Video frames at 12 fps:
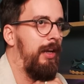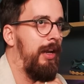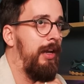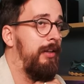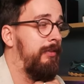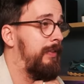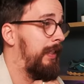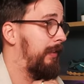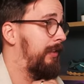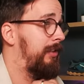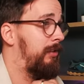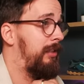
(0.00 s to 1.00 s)
And
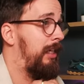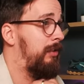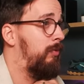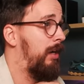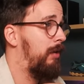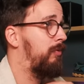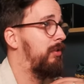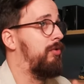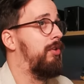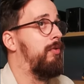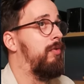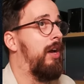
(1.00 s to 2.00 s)
that's what I want to
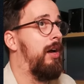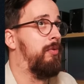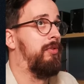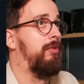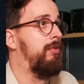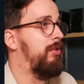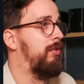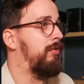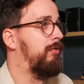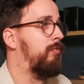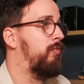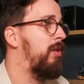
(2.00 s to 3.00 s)
show you. I want to
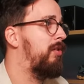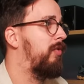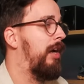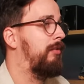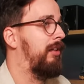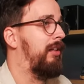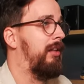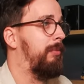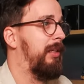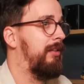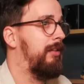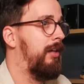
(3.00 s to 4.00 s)
walk around a little
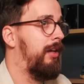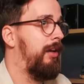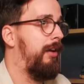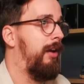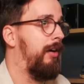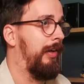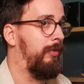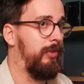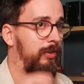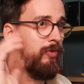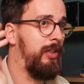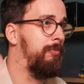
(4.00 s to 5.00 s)
bit around
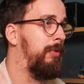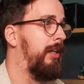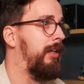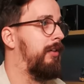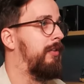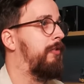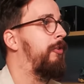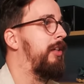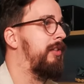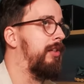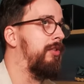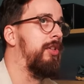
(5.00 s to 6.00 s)
the replay
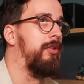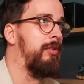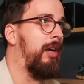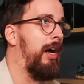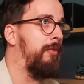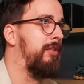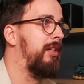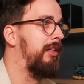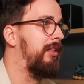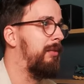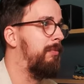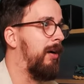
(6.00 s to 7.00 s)
interface and show you how you
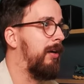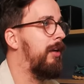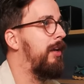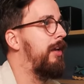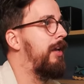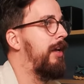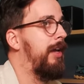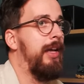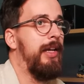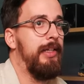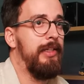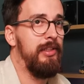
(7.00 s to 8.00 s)
can debug
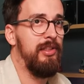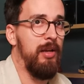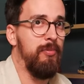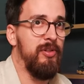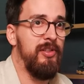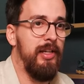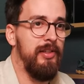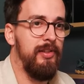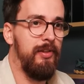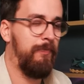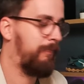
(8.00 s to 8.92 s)
a Cypress test.